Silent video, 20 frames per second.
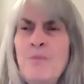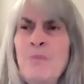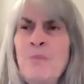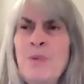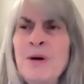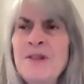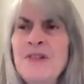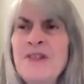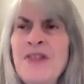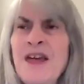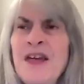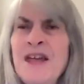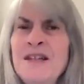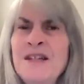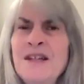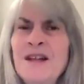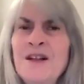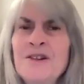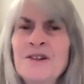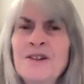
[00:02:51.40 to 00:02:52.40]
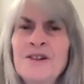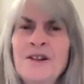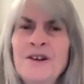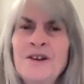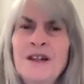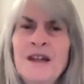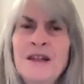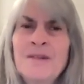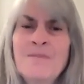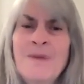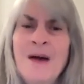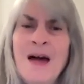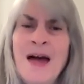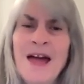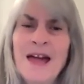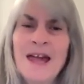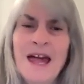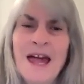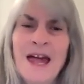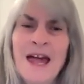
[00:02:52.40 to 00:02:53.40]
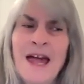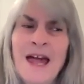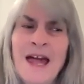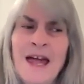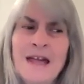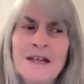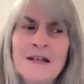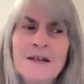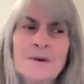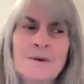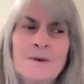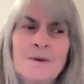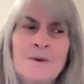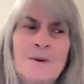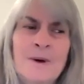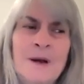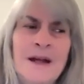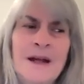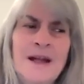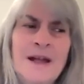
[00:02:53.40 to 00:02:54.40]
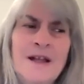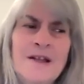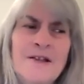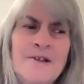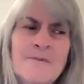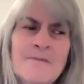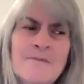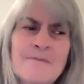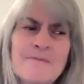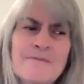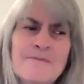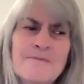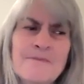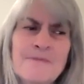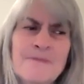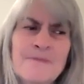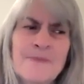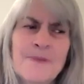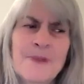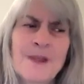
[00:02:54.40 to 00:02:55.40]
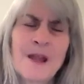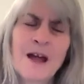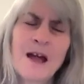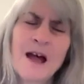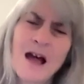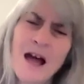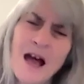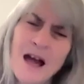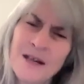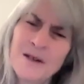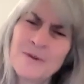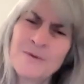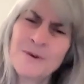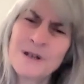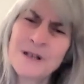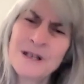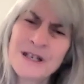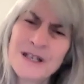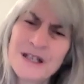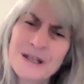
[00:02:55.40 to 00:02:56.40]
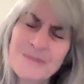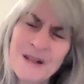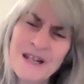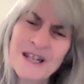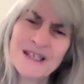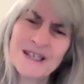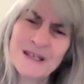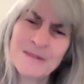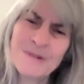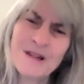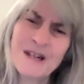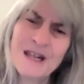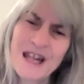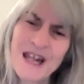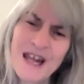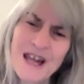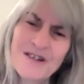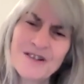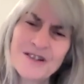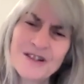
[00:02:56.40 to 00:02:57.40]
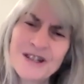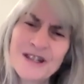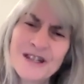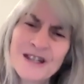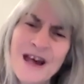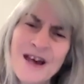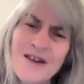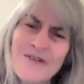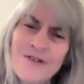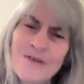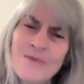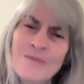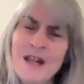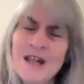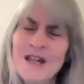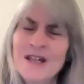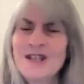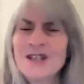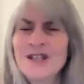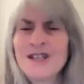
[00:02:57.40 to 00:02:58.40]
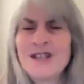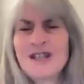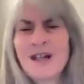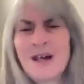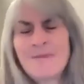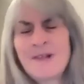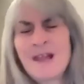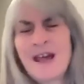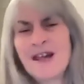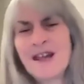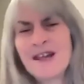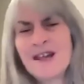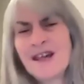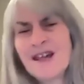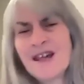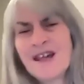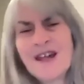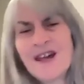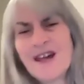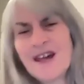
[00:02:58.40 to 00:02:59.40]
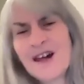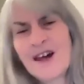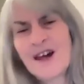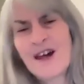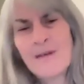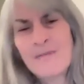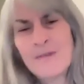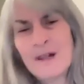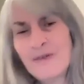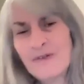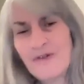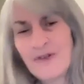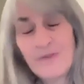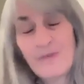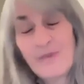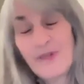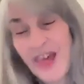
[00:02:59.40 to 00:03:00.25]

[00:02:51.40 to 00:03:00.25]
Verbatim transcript: But then looking back at, well, I don't want to speak somebody else's affirmations. I'm not coming from